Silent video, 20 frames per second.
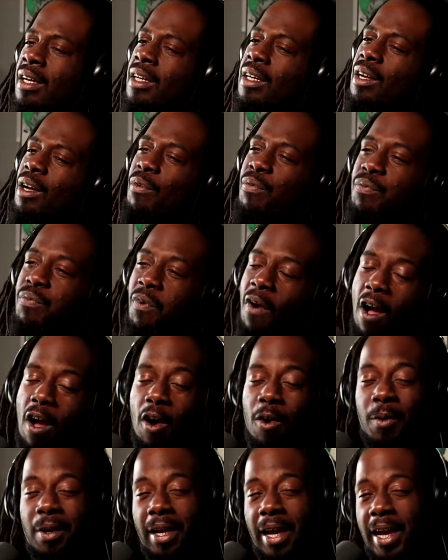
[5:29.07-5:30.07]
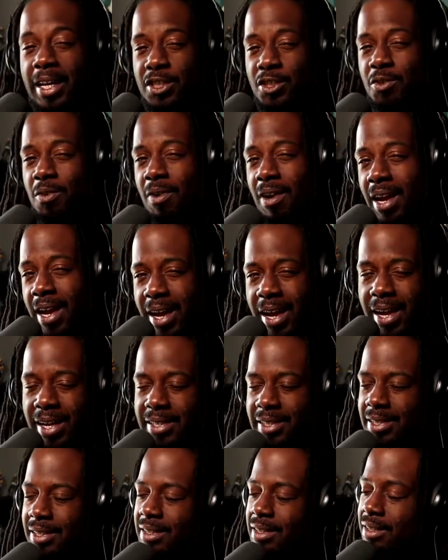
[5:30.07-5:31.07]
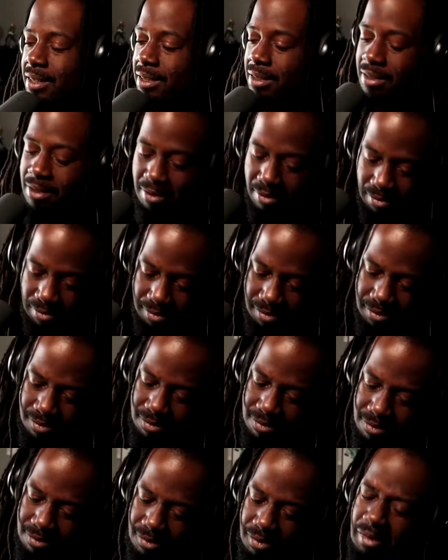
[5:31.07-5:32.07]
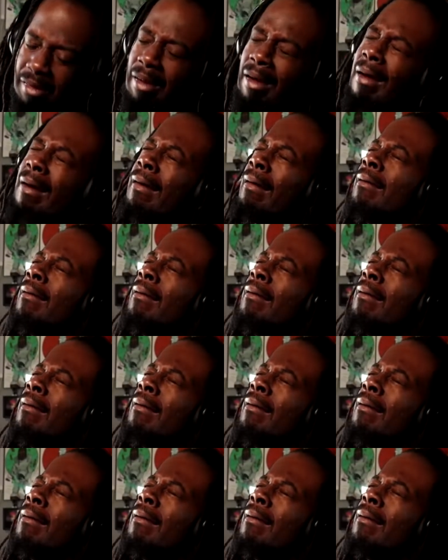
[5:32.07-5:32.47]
a frog with extra legs? Ah!